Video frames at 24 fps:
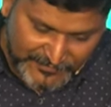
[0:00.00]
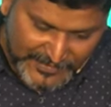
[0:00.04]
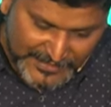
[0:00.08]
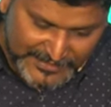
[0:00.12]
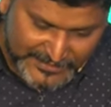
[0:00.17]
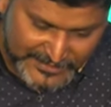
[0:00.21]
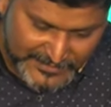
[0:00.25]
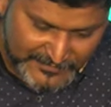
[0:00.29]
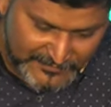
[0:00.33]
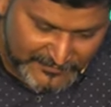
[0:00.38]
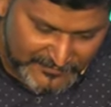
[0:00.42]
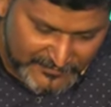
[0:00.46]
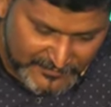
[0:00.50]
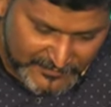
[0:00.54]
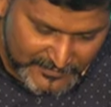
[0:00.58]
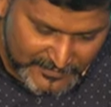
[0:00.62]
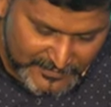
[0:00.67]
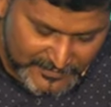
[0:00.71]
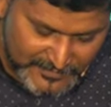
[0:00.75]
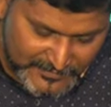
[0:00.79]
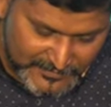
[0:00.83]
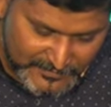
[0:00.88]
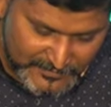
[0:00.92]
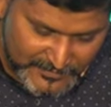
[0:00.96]

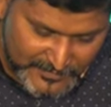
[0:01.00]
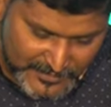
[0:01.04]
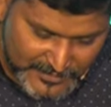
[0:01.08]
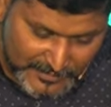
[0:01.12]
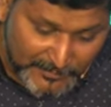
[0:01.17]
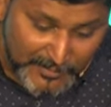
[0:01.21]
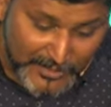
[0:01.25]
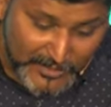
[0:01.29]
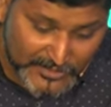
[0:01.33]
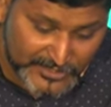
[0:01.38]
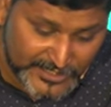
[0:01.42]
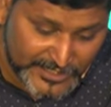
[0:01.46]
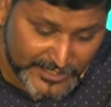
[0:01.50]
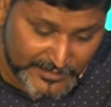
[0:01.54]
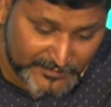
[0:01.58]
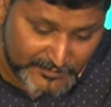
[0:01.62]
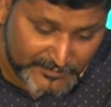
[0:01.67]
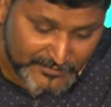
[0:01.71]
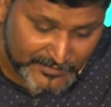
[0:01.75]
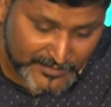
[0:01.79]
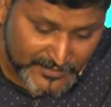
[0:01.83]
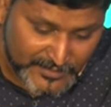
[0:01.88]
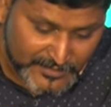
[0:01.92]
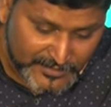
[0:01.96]
Reflective about
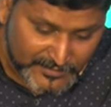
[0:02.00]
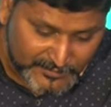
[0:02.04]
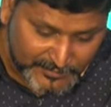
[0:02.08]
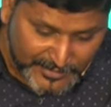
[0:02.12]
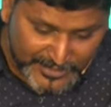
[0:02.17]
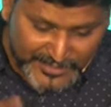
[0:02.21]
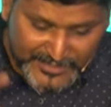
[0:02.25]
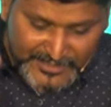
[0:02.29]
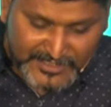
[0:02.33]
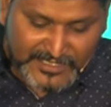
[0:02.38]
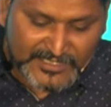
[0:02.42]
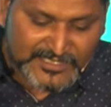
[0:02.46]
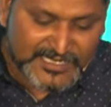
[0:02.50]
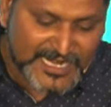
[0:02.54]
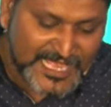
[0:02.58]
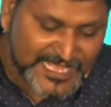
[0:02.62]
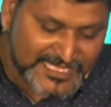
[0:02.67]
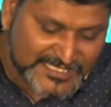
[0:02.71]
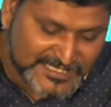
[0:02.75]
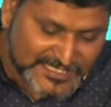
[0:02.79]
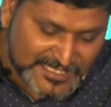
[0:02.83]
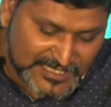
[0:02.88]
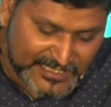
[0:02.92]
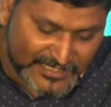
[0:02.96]
Him by
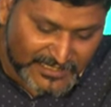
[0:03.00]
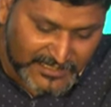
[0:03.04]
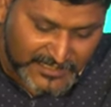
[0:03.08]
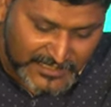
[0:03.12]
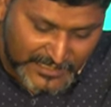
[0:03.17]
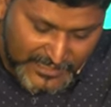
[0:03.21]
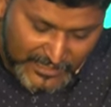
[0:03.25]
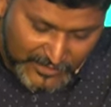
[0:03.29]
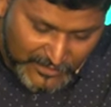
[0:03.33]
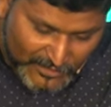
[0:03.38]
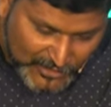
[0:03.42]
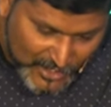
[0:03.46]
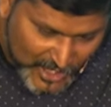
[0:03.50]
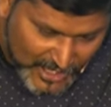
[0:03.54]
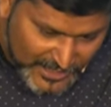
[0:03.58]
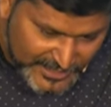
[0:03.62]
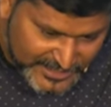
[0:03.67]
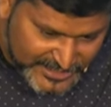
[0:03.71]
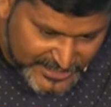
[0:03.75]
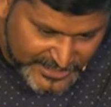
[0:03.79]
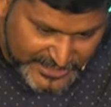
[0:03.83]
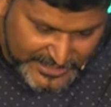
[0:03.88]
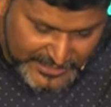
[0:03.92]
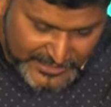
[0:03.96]
recognizing and
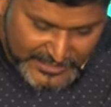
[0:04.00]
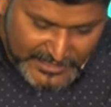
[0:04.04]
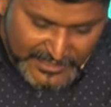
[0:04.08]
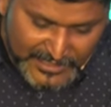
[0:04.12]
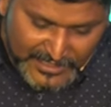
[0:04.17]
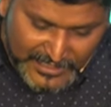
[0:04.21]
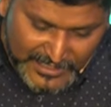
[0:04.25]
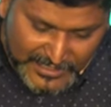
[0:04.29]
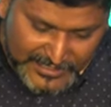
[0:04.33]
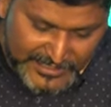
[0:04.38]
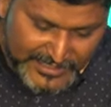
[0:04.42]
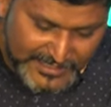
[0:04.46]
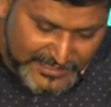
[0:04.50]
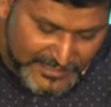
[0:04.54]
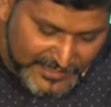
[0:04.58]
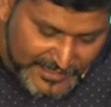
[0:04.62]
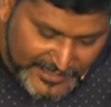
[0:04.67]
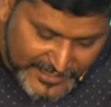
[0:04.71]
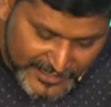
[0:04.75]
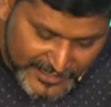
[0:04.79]
acknowledging and